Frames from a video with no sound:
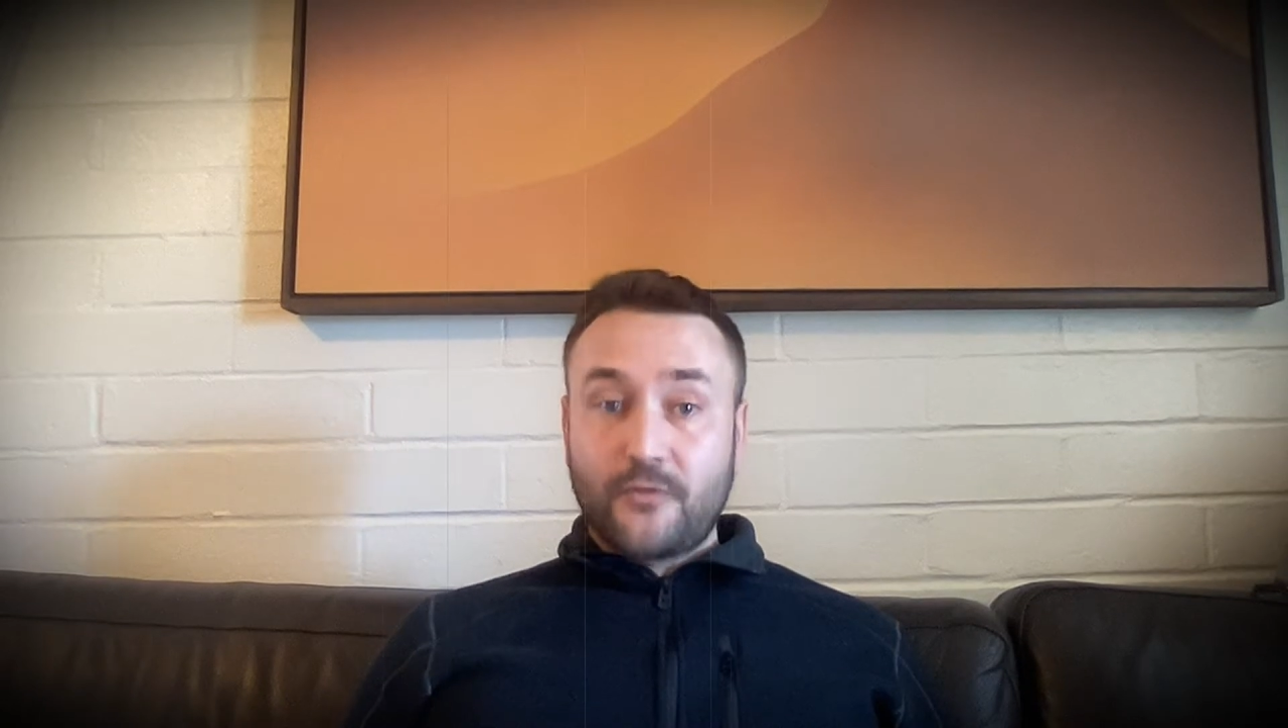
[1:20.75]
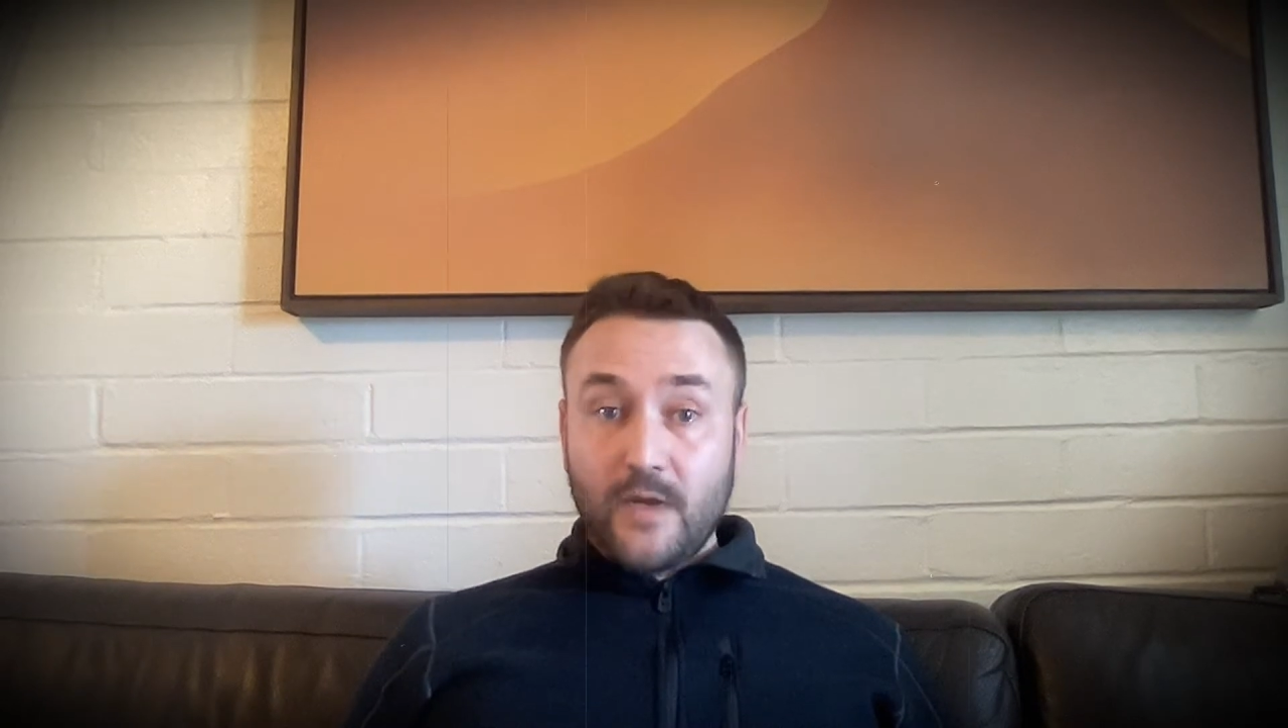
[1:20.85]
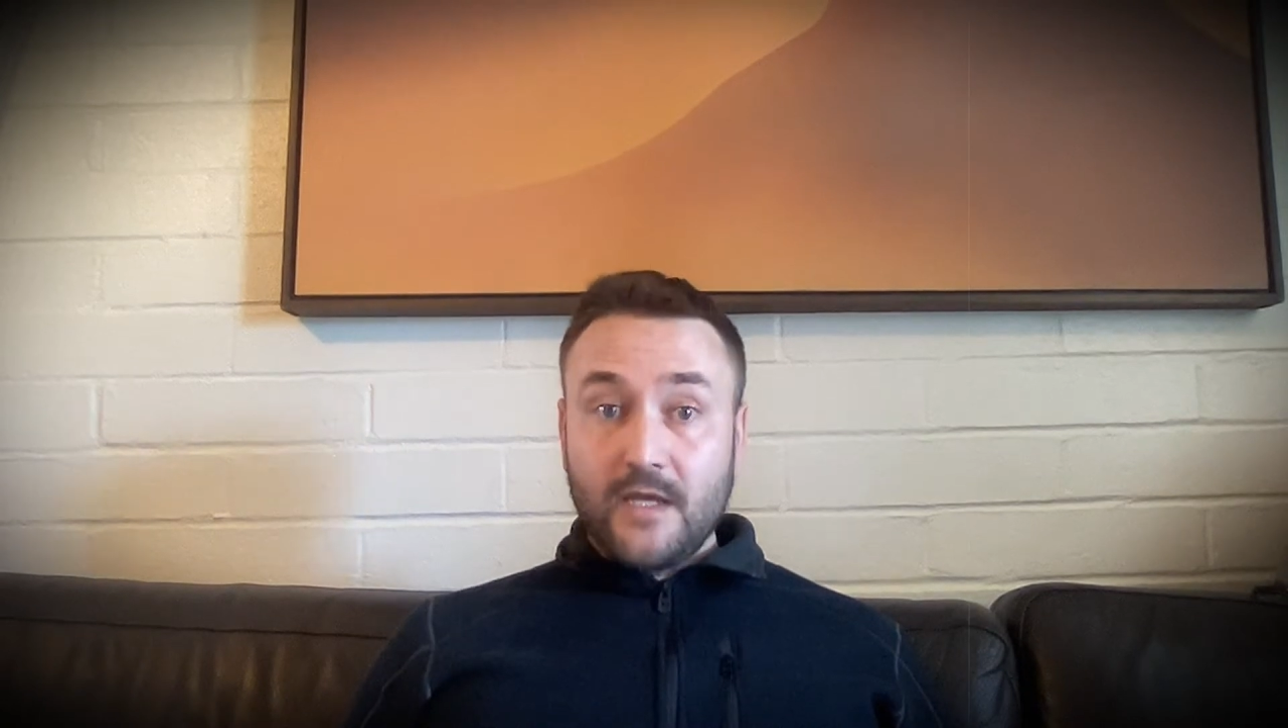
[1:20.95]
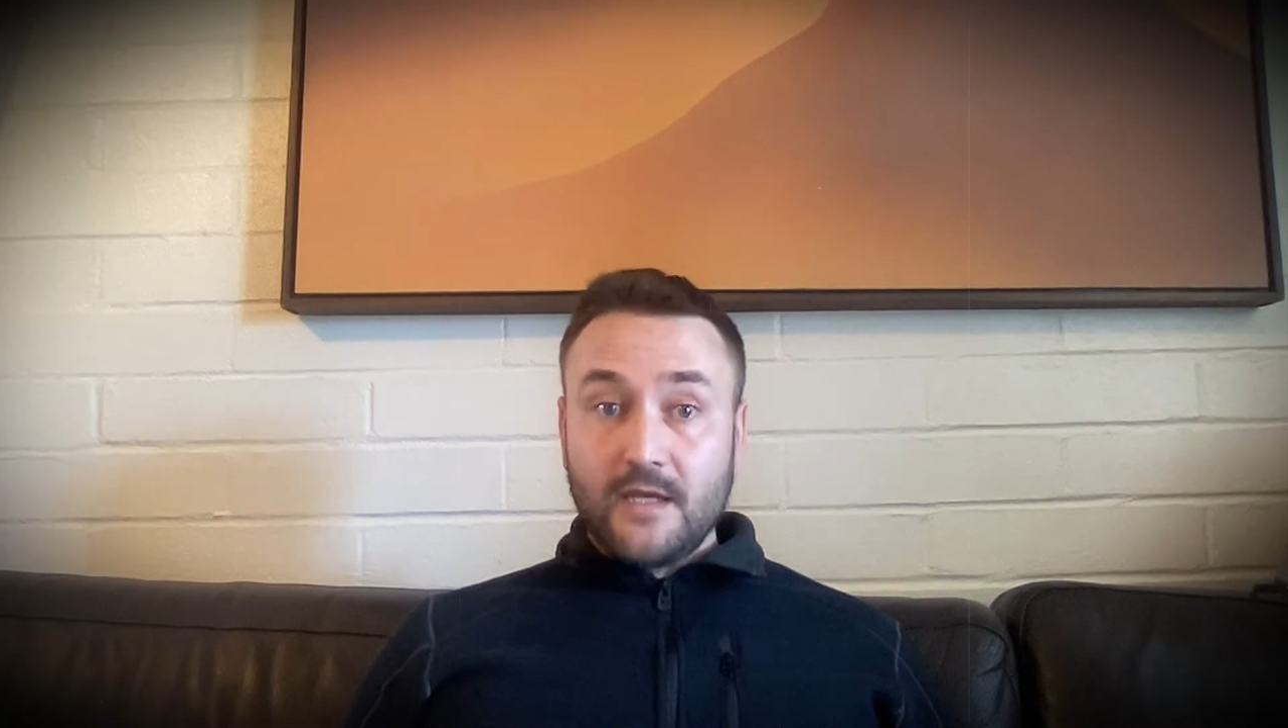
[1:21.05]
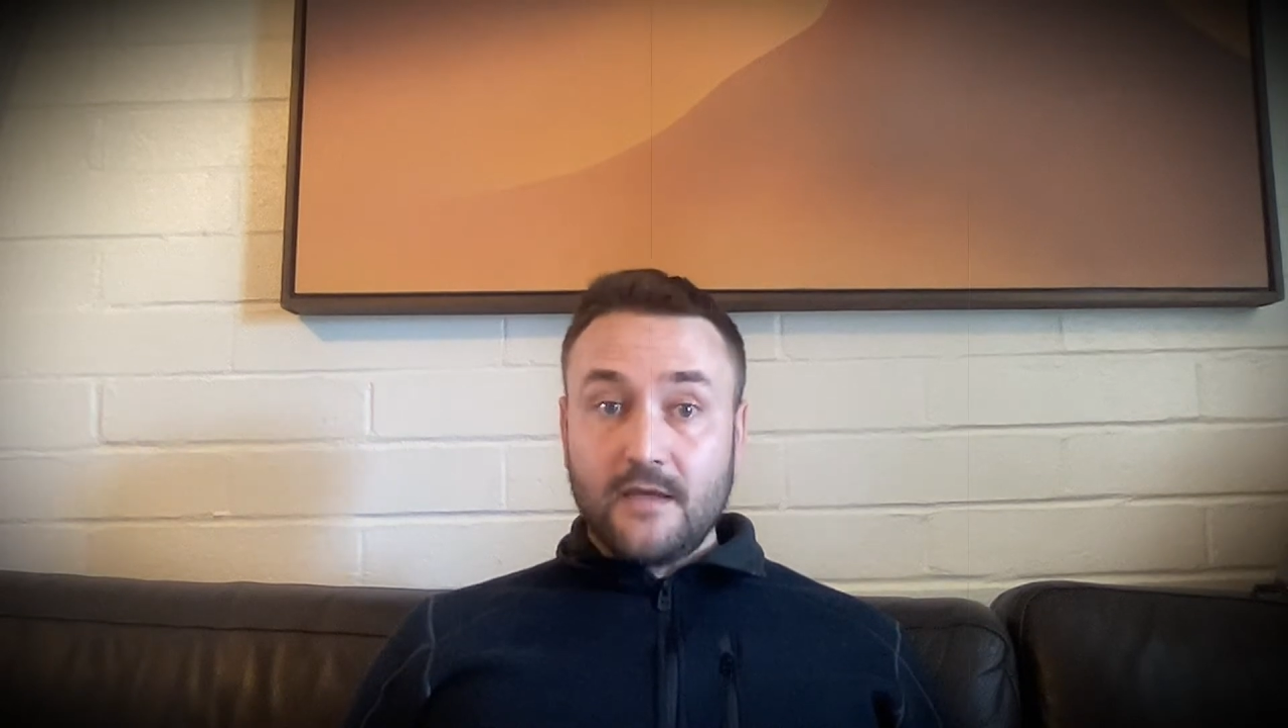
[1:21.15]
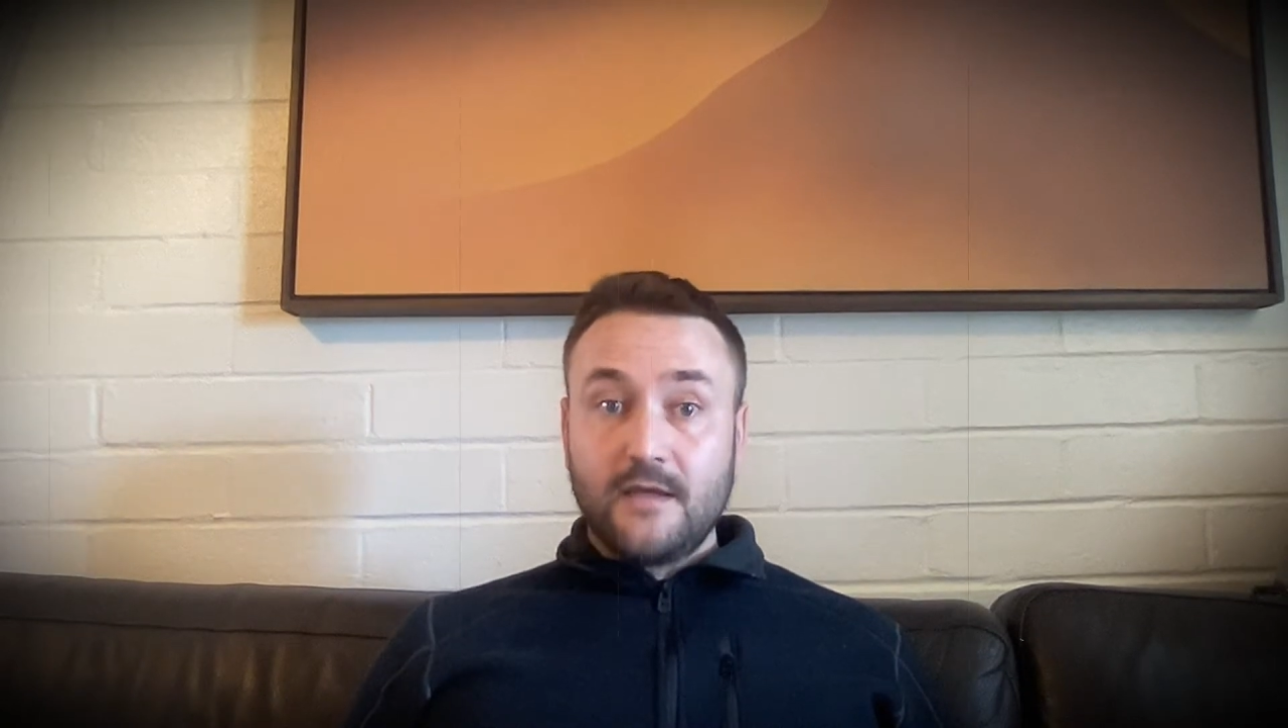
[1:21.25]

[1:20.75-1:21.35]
3